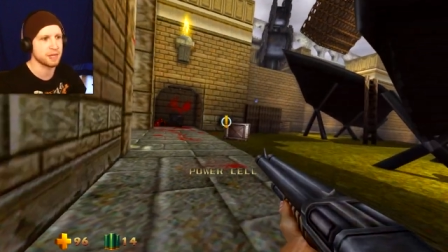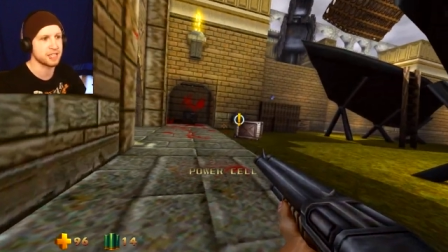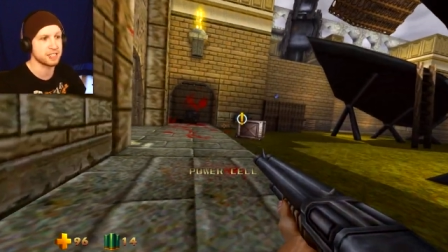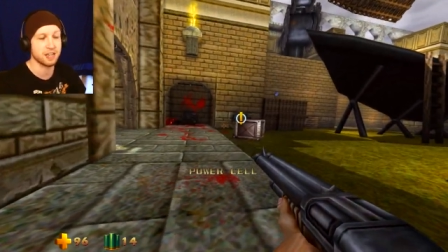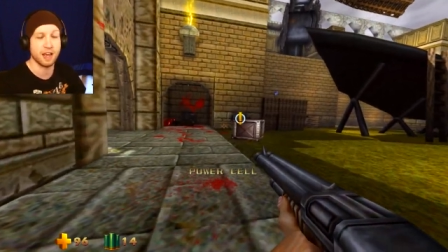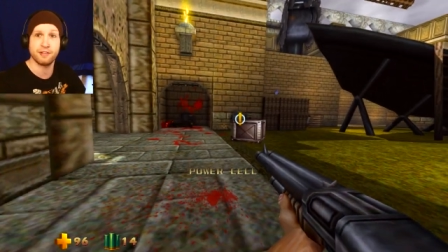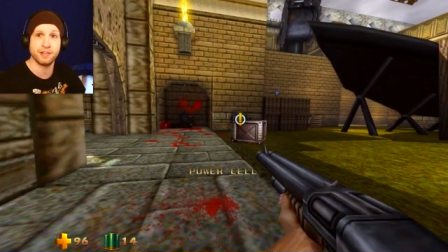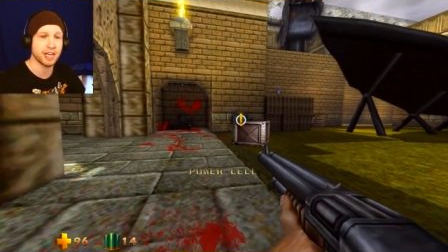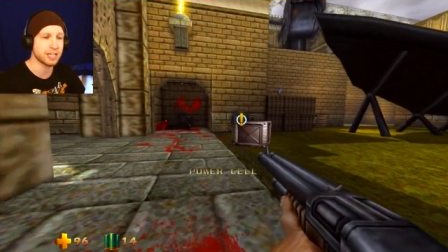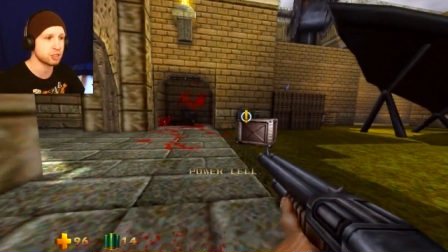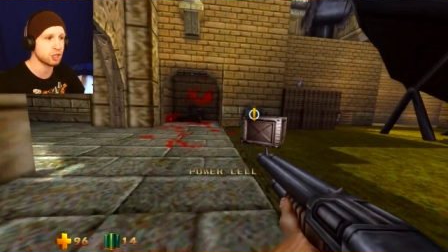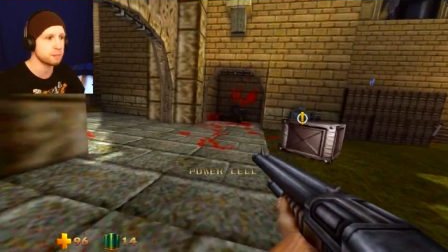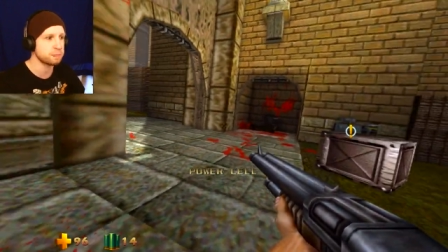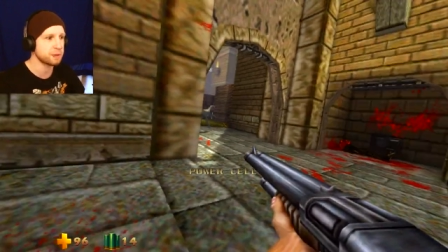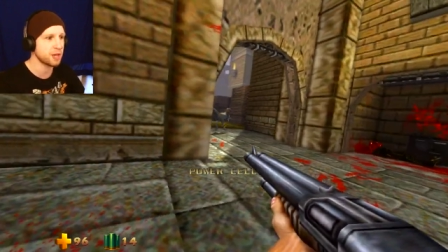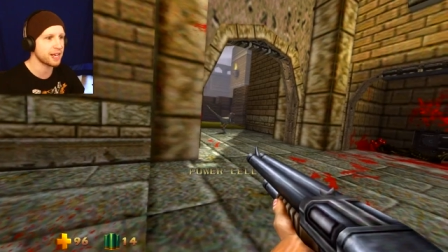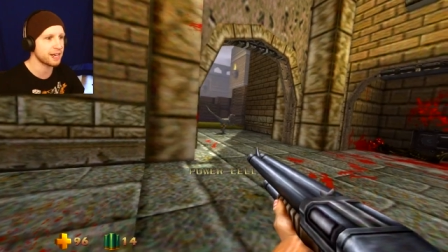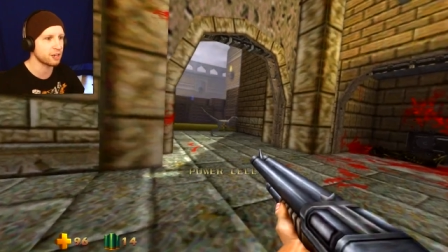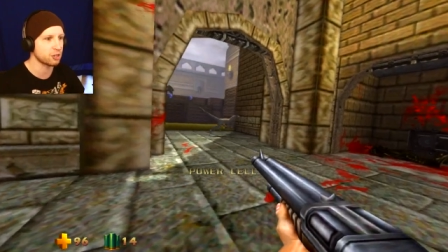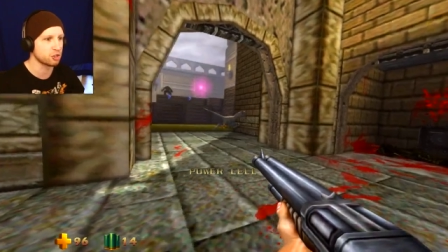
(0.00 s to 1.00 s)
because I've actually
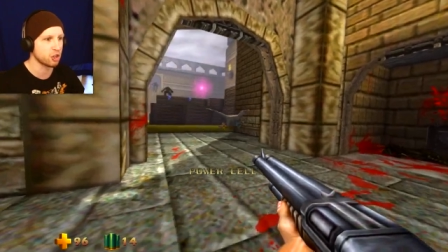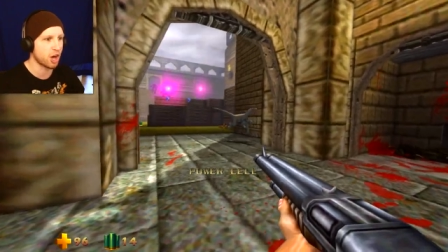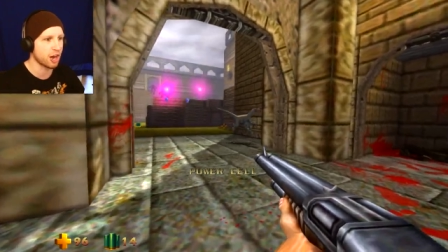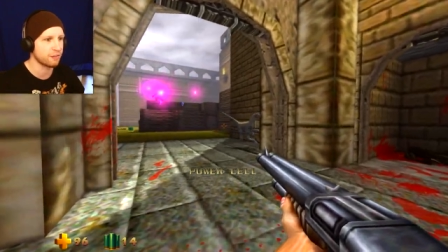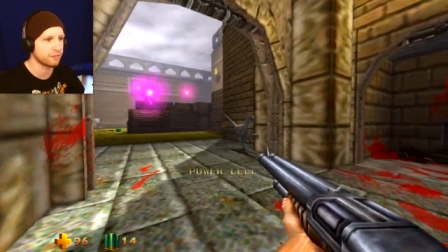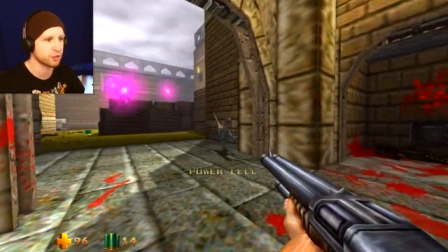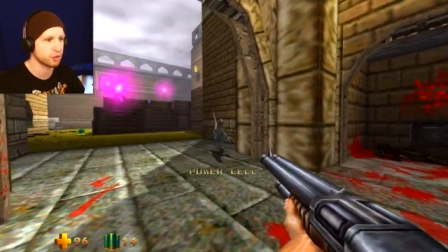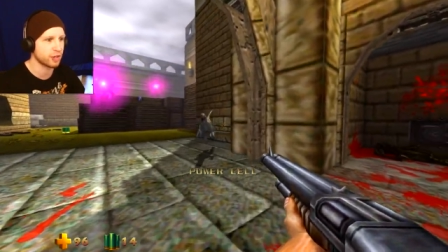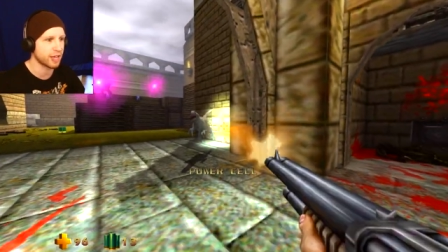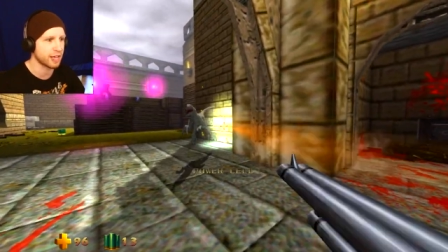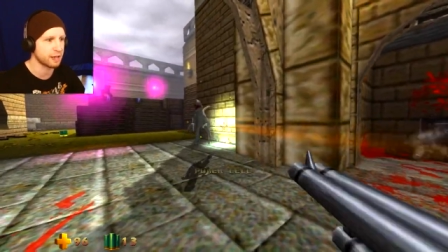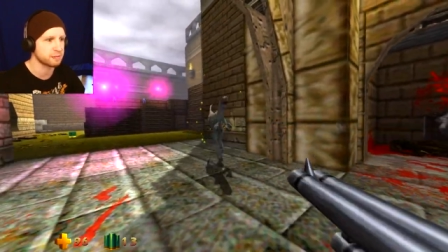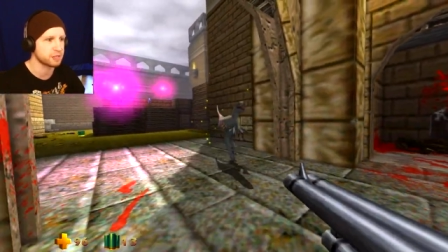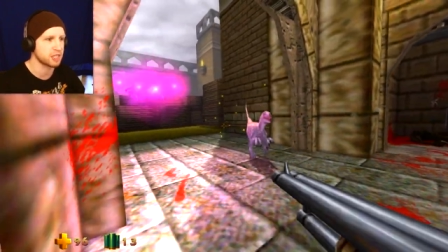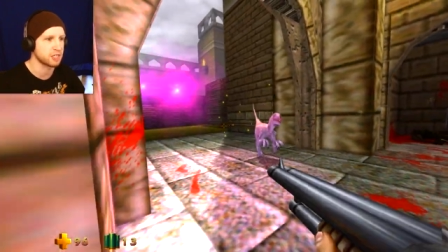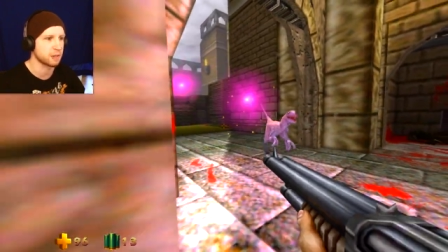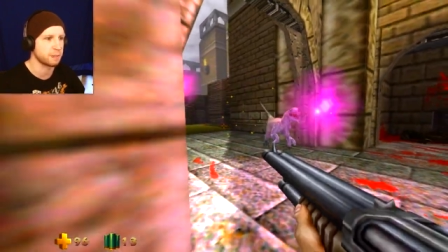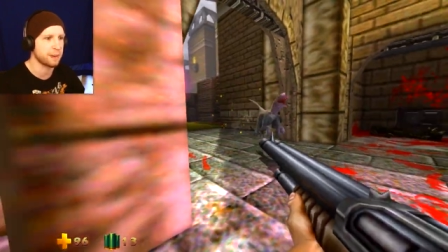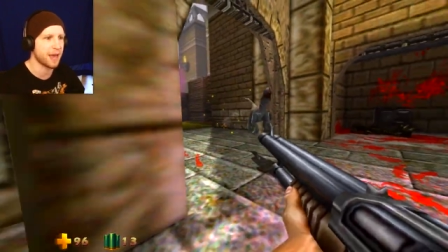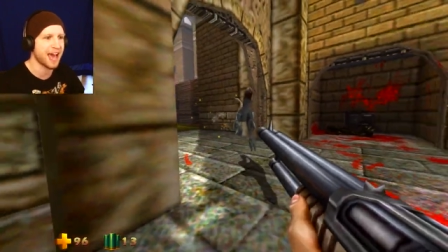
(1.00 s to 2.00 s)
played a lot of their
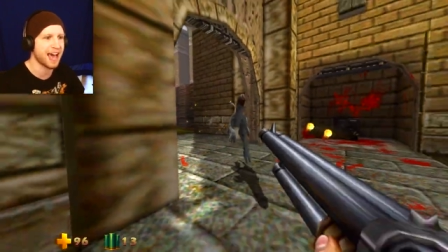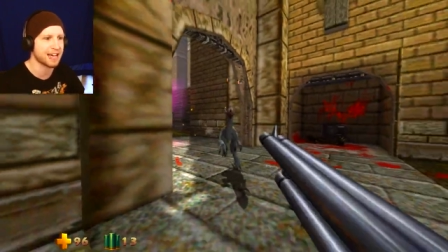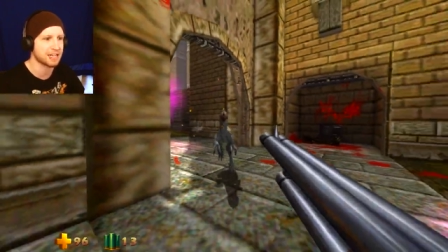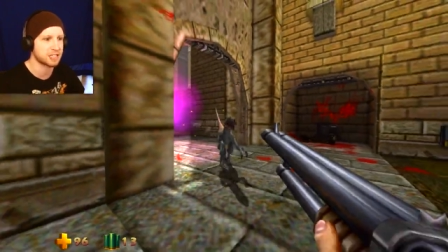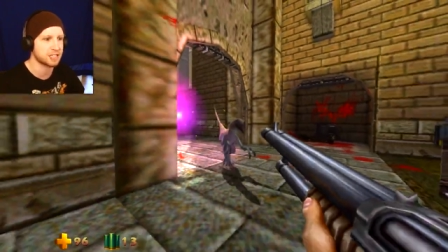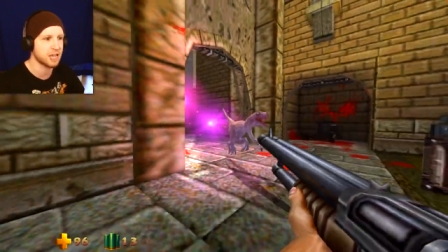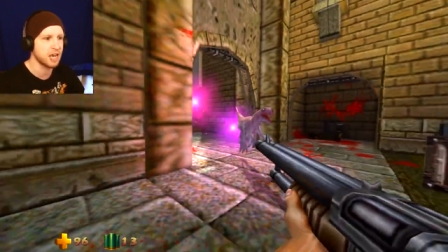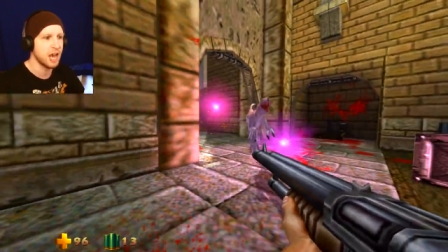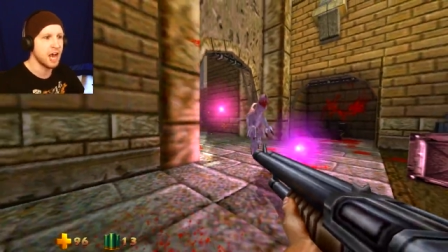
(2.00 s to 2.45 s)
games in the past.